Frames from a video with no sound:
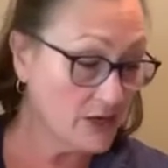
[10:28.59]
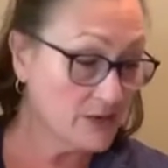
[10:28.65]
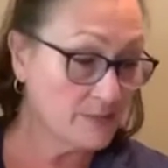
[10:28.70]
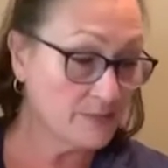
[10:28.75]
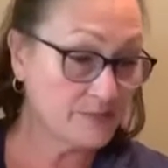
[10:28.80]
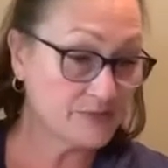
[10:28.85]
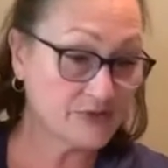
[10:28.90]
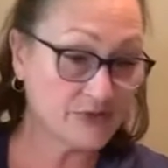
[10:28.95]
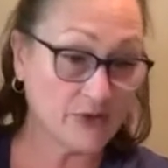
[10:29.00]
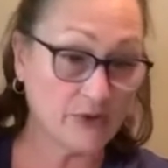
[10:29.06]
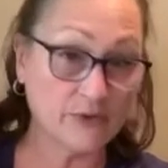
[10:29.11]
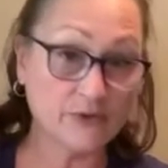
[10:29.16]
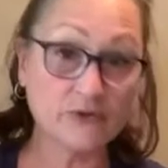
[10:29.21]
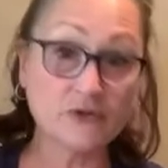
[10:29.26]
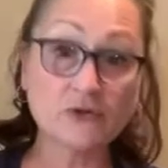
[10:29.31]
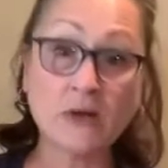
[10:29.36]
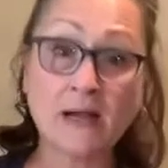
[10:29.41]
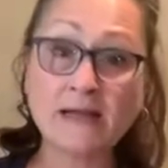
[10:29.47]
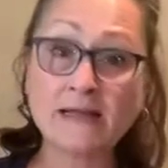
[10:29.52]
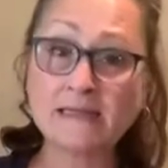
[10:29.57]
so
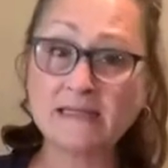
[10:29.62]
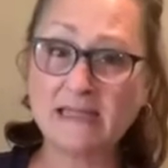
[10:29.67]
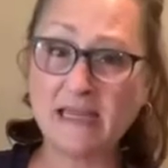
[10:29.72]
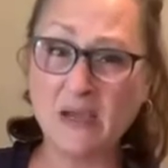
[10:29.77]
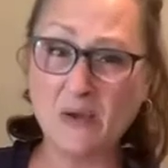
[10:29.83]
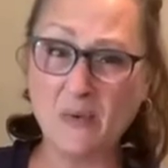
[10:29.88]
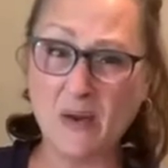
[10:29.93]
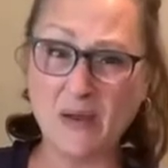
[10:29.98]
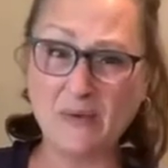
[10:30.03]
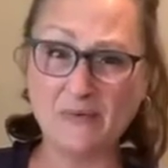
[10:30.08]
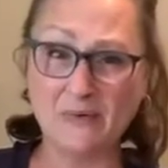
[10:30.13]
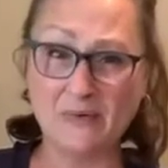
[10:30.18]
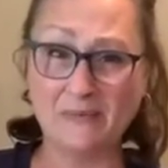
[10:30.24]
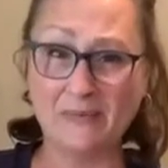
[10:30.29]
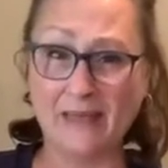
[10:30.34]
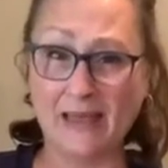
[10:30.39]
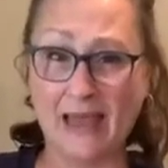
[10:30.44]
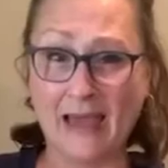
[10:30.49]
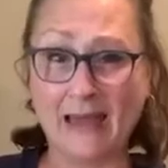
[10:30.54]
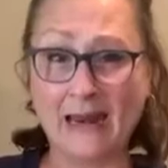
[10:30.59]
try to stay away from
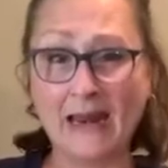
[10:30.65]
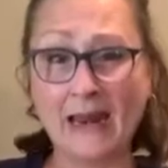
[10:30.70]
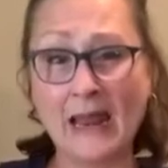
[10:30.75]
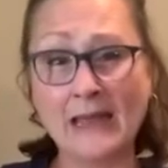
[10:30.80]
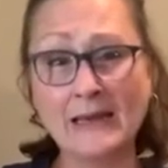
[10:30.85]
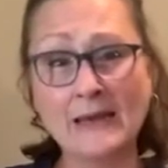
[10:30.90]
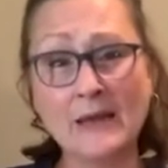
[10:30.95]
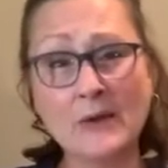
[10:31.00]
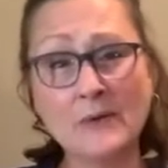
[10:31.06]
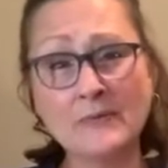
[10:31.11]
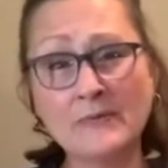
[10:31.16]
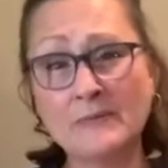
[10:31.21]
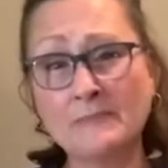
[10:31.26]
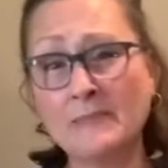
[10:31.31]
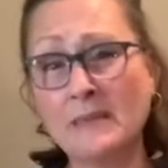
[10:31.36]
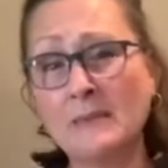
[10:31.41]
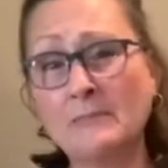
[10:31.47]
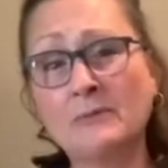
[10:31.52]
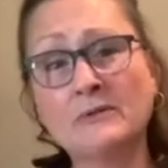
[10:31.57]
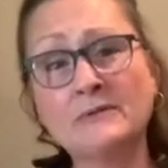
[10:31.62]
that. And I know that
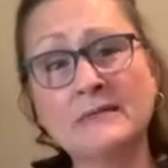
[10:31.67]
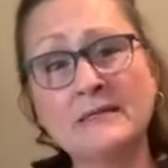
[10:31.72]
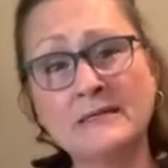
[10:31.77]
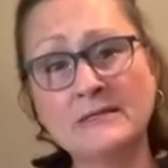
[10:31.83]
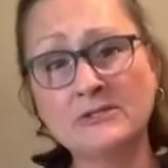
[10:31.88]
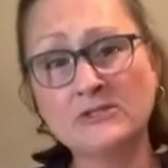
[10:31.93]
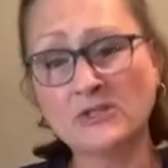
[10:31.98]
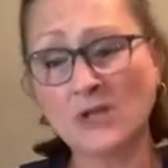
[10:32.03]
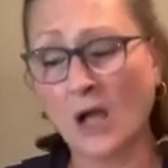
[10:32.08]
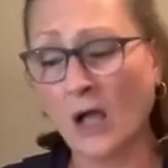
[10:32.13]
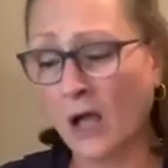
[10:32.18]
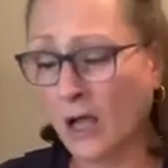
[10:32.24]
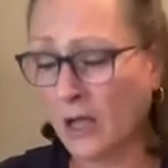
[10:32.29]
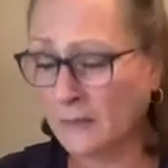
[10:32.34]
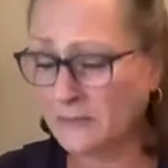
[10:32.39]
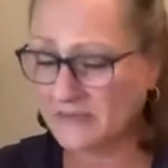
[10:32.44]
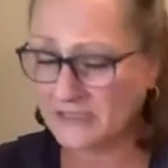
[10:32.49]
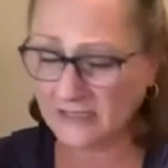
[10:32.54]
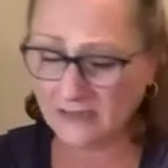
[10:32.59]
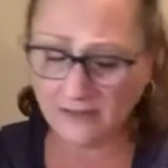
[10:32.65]
people need
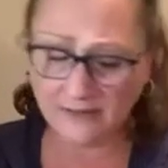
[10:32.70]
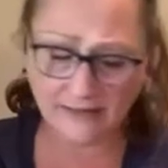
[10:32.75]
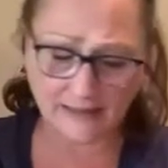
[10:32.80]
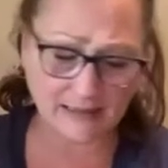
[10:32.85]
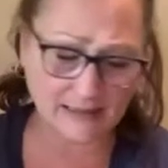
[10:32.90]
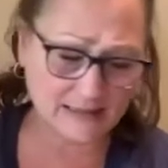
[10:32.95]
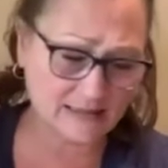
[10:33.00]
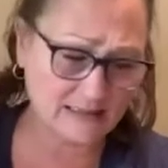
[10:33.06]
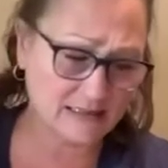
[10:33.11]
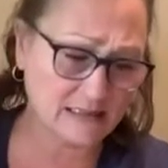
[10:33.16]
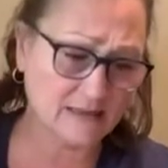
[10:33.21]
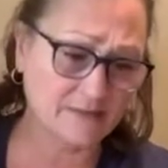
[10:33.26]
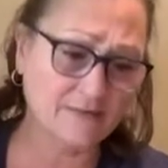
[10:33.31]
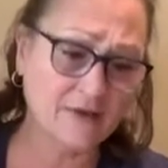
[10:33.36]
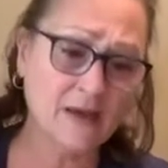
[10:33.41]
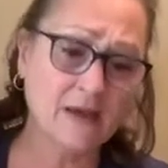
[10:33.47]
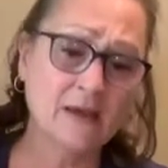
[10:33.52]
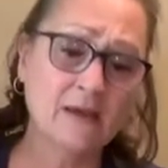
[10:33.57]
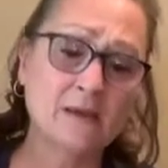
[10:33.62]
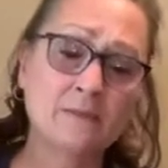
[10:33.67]
jobs and all that kind of stuff,
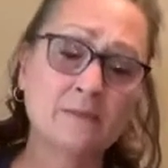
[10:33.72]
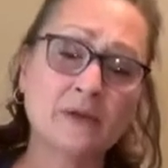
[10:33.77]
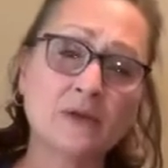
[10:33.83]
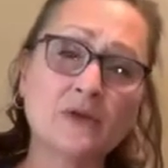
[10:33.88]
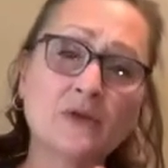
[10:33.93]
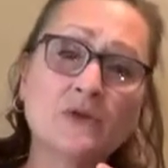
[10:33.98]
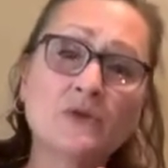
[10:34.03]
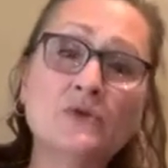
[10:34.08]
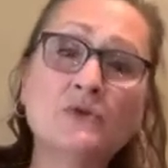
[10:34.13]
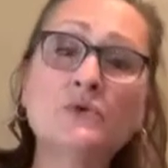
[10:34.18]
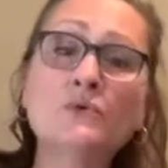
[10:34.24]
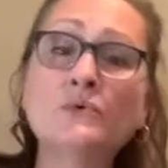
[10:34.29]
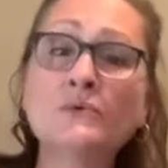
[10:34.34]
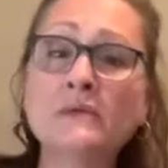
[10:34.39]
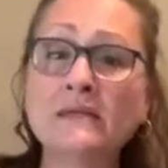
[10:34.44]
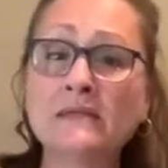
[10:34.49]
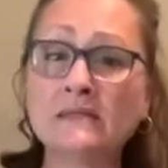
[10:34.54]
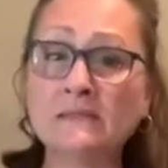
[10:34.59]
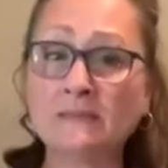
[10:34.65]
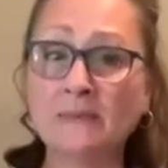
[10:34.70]
but you
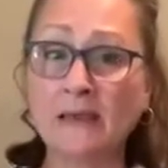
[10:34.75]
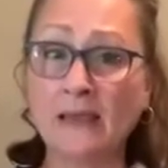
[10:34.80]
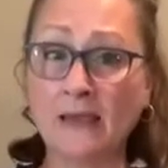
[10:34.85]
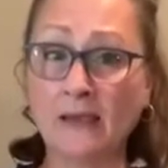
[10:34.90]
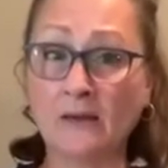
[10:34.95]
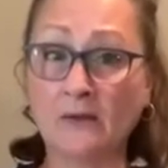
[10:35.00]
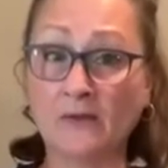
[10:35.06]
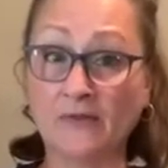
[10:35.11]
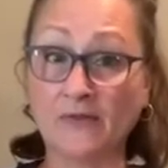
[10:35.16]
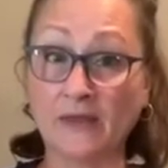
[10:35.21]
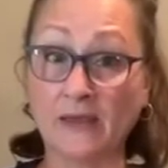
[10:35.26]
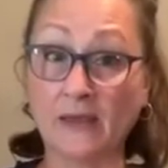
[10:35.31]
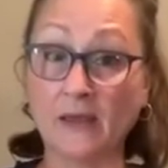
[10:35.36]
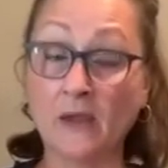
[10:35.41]
need to be healthy.